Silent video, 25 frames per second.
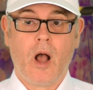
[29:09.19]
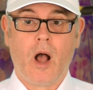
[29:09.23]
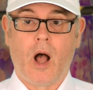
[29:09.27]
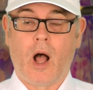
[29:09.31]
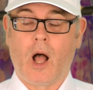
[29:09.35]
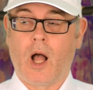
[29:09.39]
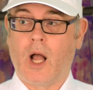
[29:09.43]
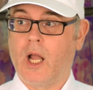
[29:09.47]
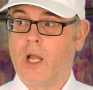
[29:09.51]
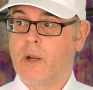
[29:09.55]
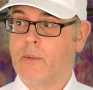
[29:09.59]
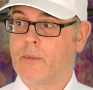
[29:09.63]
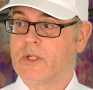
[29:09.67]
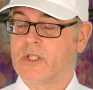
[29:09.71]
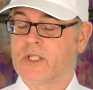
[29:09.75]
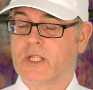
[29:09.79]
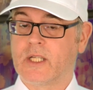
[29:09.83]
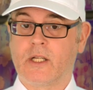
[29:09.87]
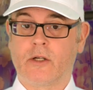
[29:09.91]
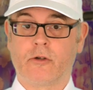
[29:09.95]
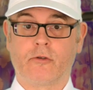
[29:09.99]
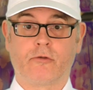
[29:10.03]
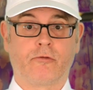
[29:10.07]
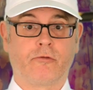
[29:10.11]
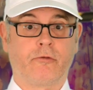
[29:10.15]
I was in
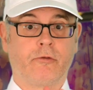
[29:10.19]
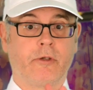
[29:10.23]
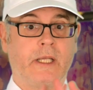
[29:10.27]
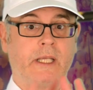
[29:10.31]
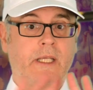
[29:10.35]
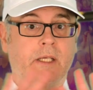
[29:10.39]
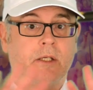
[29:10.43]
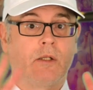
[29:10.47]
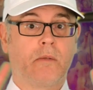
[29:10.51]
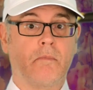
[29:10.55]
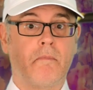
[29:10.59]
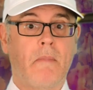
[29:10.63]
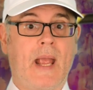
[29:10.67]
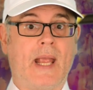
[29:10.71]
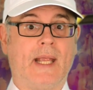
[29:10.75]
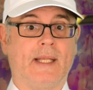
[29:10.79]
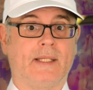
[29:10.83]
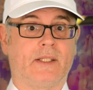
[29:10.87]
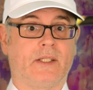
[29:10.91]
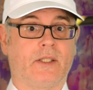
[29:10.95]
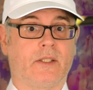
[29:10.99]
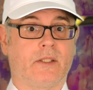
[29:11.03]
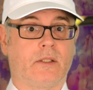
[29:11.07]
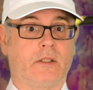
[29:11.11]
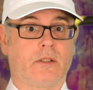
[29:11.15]
a real
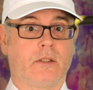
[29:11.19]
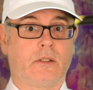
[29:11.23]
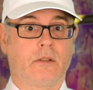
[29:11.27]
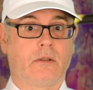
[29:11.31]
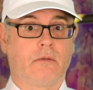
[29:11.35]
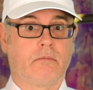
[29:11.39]
mess,